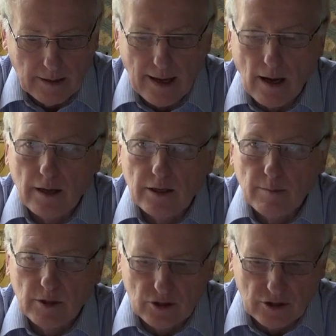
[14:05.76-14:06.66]
Their
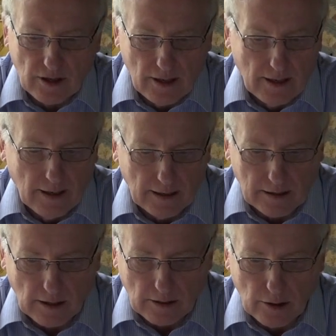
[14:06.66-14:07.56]
arguments
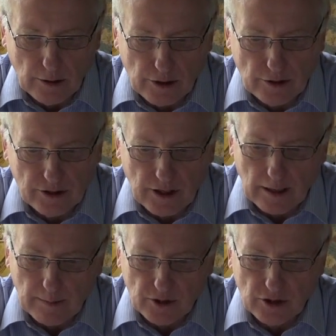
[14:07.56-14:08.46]
and conclusions
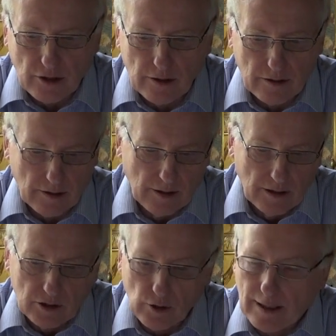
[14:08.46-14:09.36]
are obscure
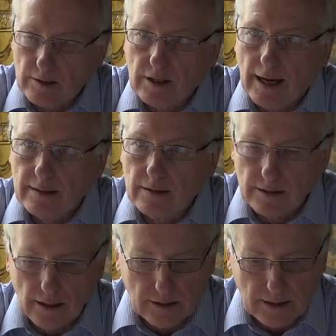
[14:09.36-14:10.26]
to
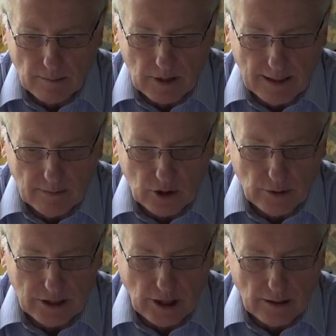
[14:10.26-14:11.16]
outsiders and sometimes
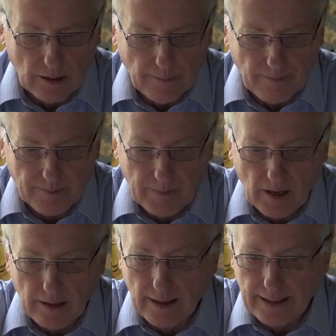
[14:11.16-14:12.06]
to each other.
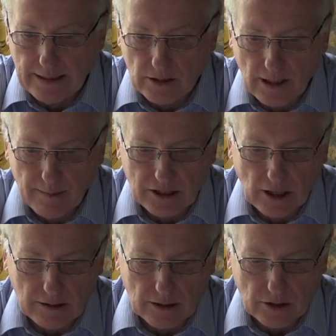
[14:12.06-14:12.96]
They're easily
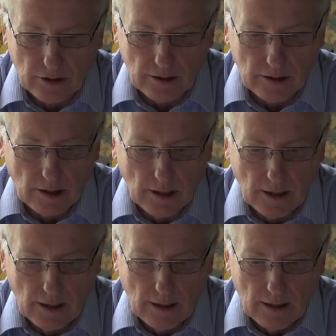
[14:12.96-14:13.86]
misunderstood.
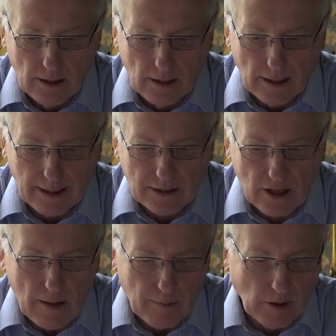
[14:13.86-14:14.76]
An
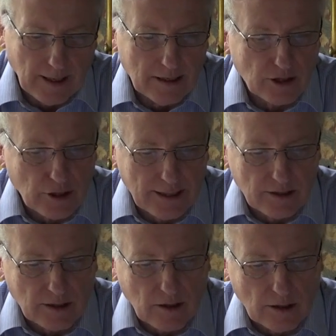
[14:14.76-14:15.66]
example
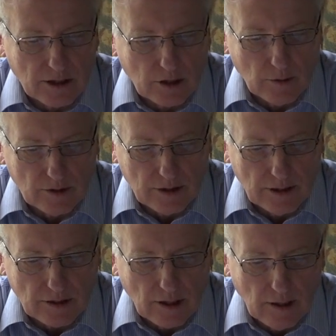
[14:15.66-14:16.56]
illustrates the
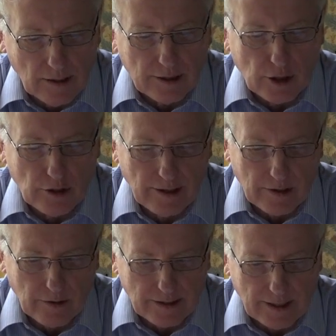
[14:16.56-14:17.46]
consequences. Literary
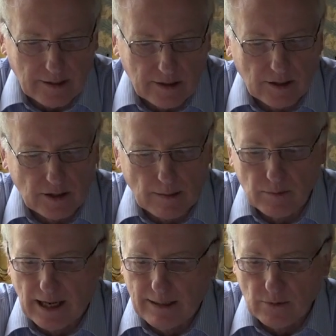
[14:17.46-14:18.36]
critics
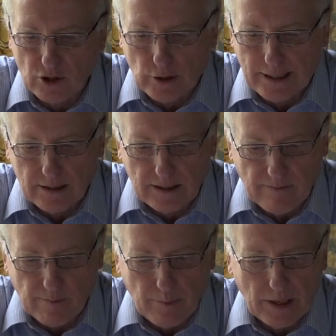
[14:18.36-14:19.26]
sometimes treat
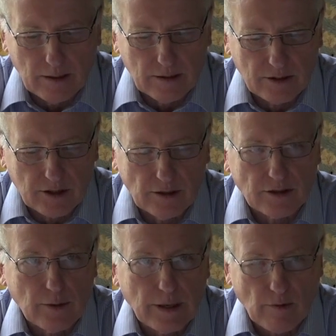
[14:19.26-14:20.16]
Seven Pillars
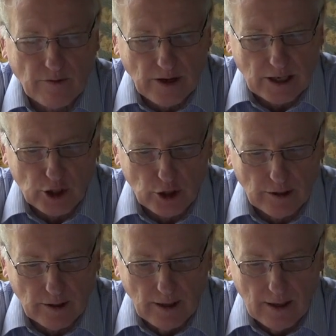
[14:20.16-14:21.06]
as though it were
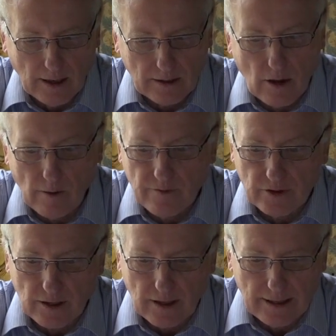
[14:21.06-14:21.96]
fiction, and
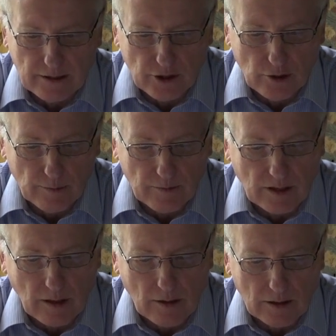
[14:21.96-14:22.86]
confidently assume
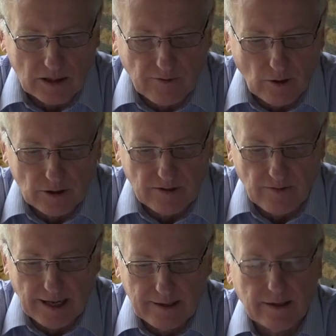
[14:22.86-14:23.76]
that Lawrence
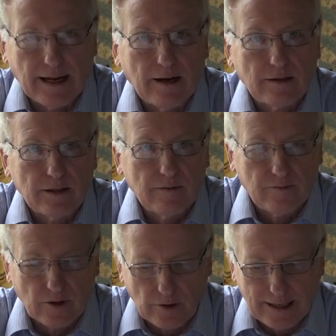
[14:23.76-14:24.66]
falsified the narrative
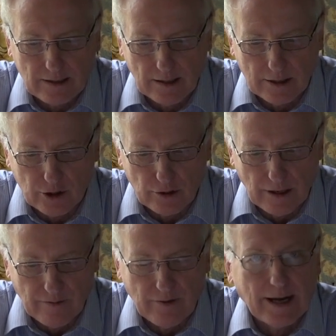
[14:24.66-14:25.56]
for greater
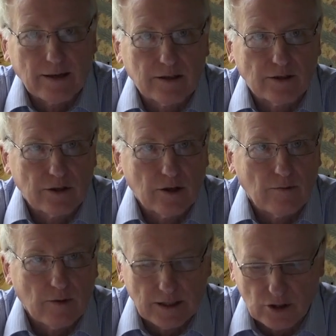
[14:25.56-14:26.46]
literary effect, as a
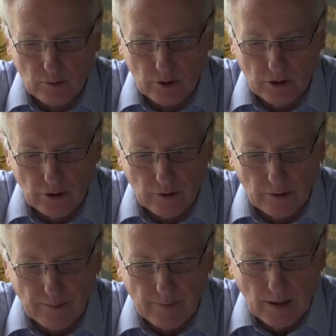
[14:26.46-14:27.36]
novelist would
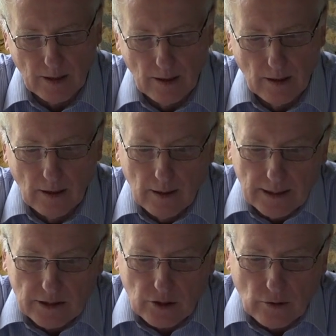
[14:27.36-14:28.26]
do.
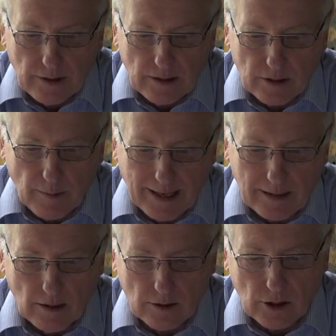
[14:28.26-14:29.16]
Historians, by
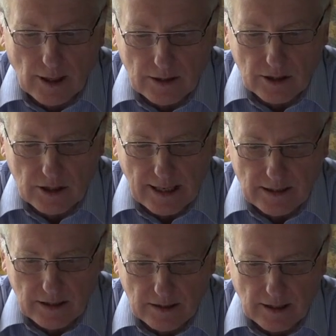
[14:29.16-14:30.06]
contrast,
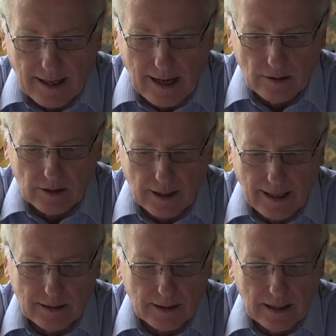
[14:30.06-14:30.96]
test his accounts
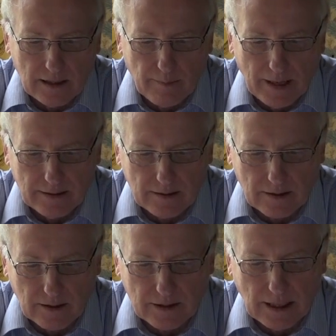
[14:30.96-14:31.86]
against
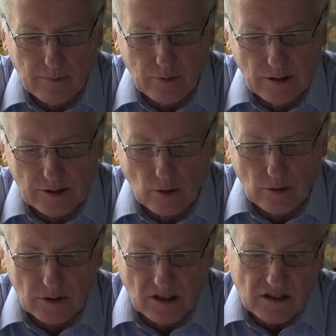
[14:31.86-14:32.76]
independent contemporary
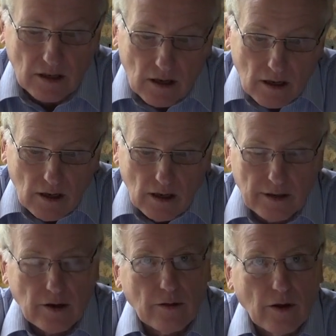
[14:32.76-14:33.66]
sources,
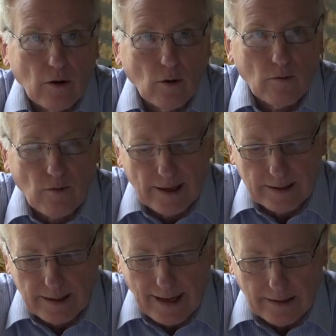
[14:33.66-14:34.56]
and on the whole
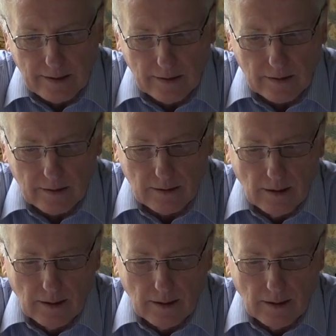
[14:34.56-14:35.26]
find it accurate.